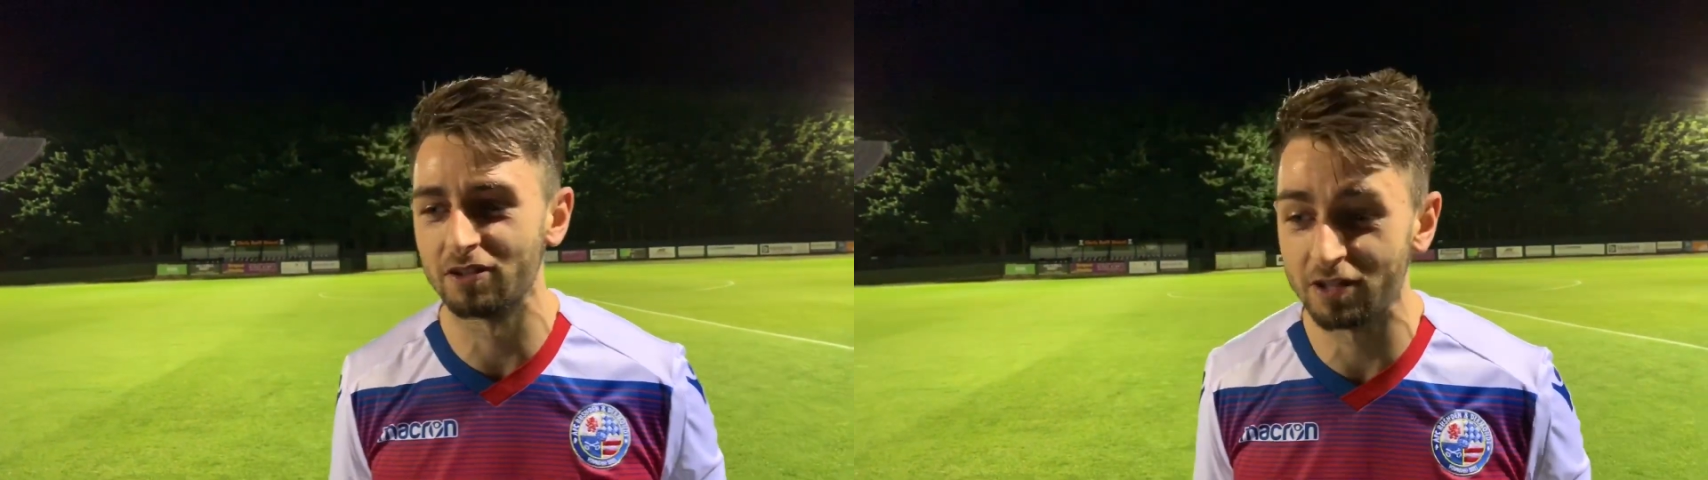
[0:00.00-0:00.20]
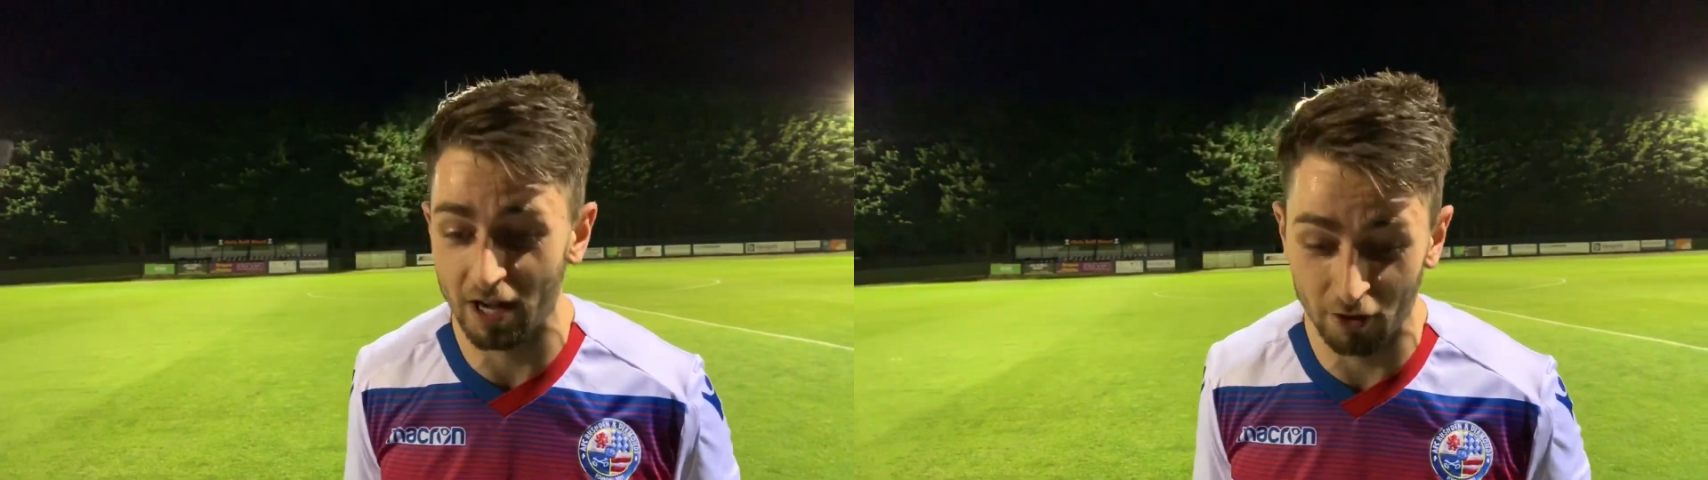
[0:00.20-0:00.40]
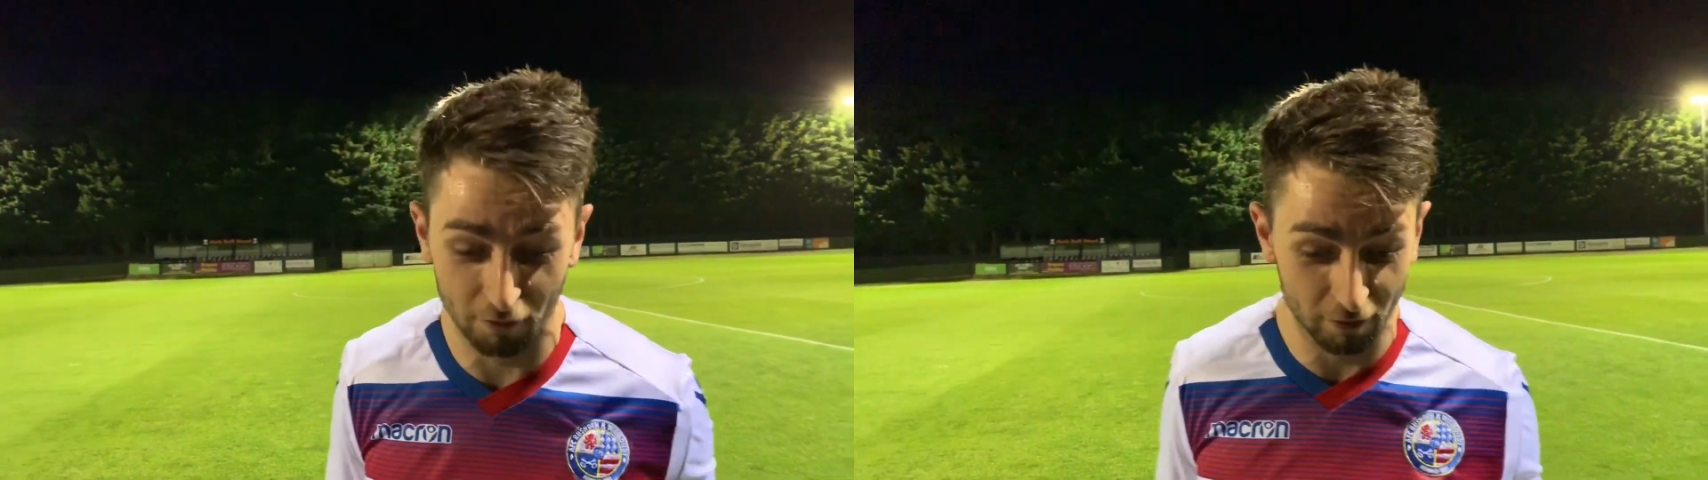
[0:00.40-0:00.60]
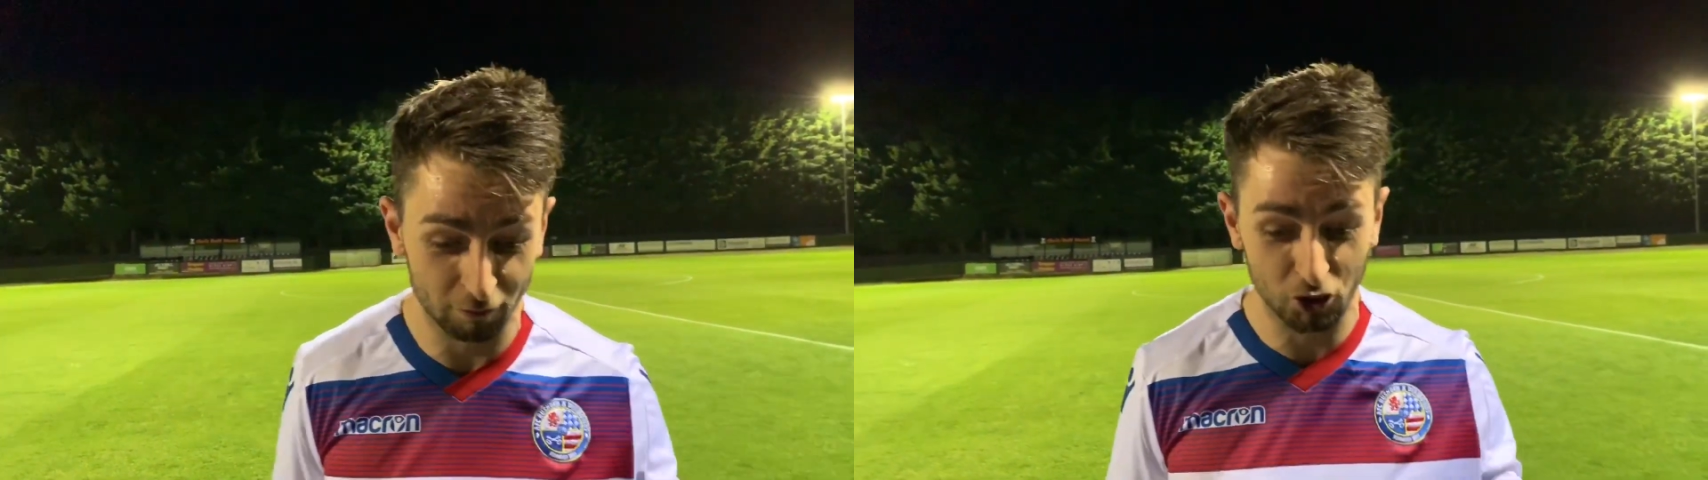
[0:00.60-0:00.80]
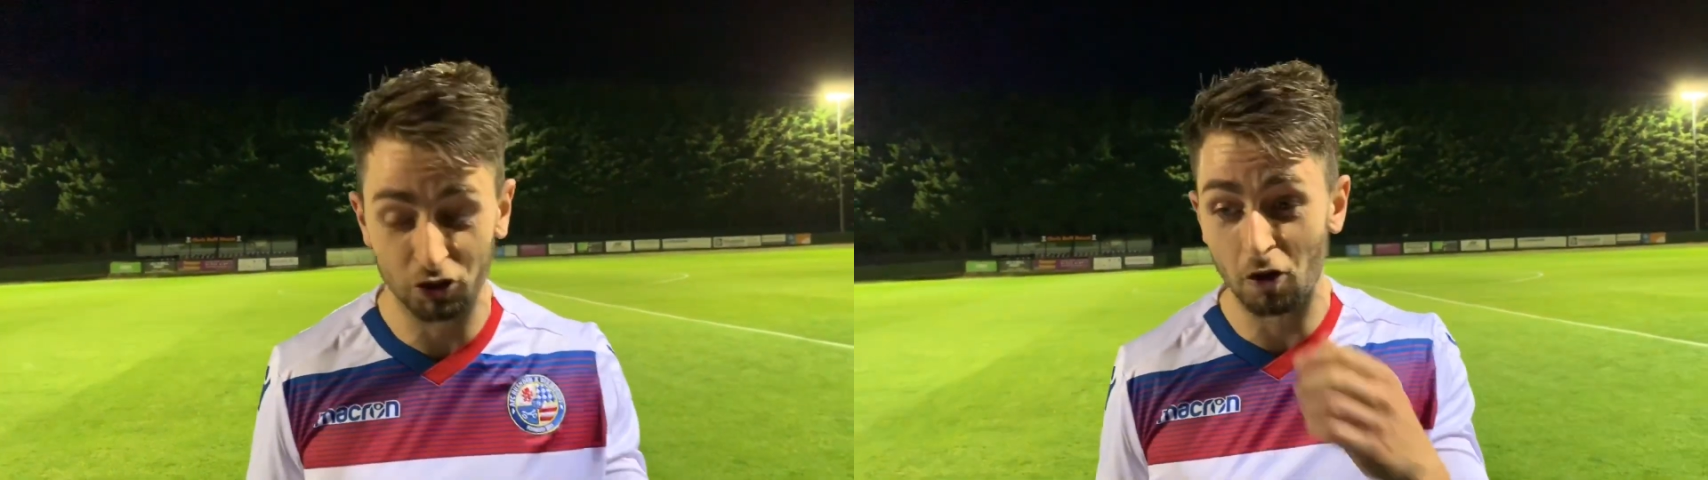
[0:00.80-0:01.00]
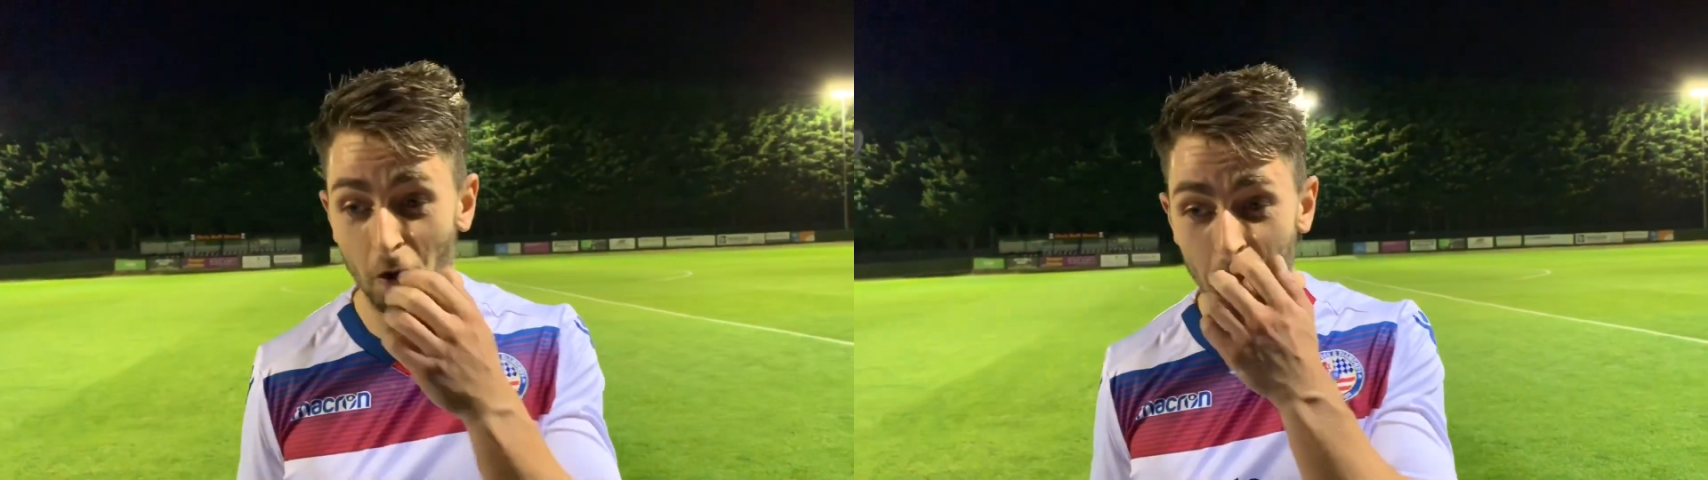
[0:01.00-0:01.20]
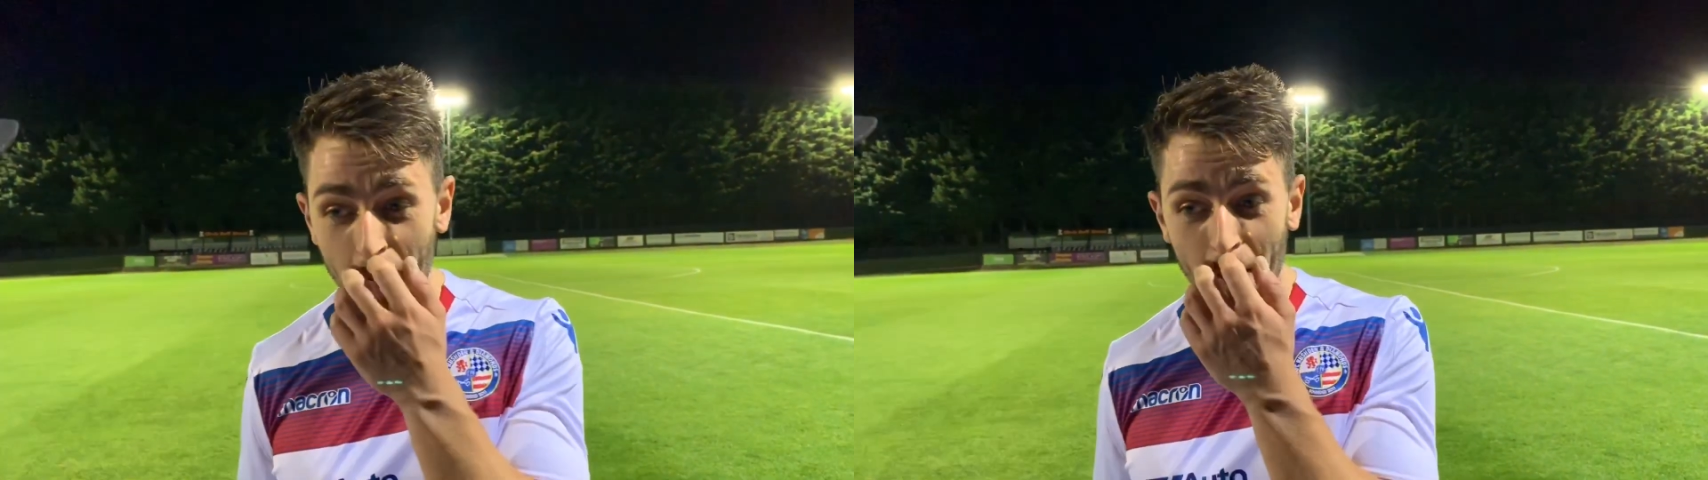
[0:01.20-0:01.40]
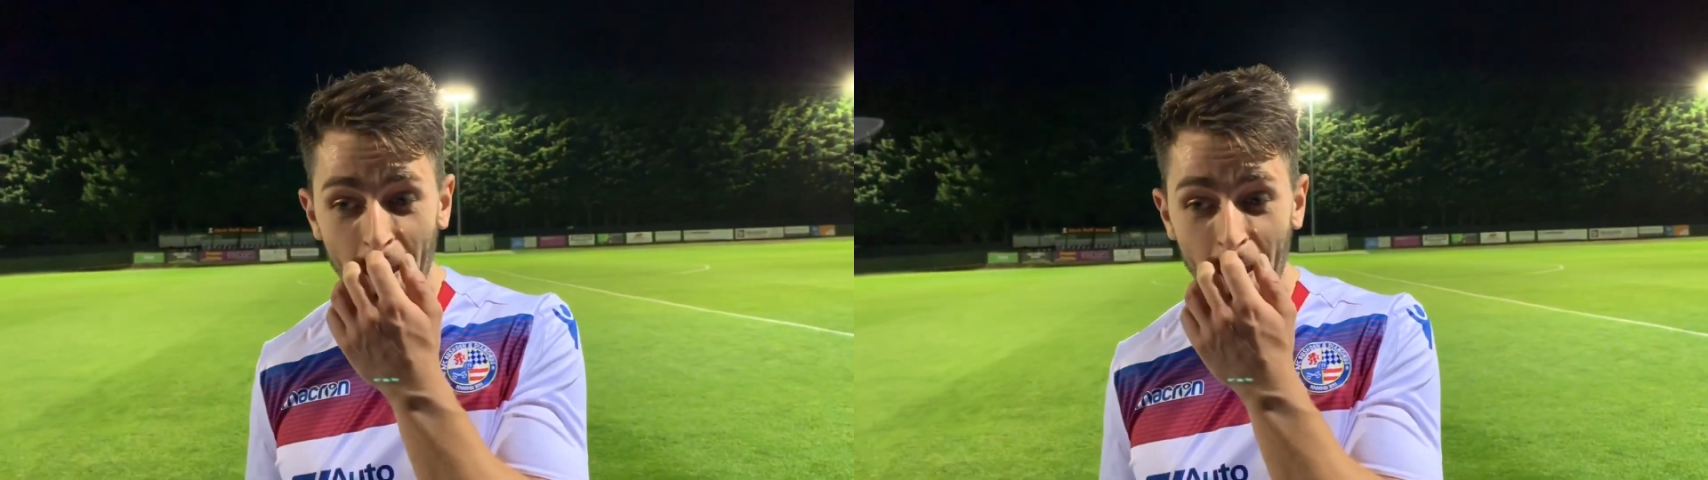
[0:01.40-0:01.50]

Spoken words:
I started off at Rushden Iron,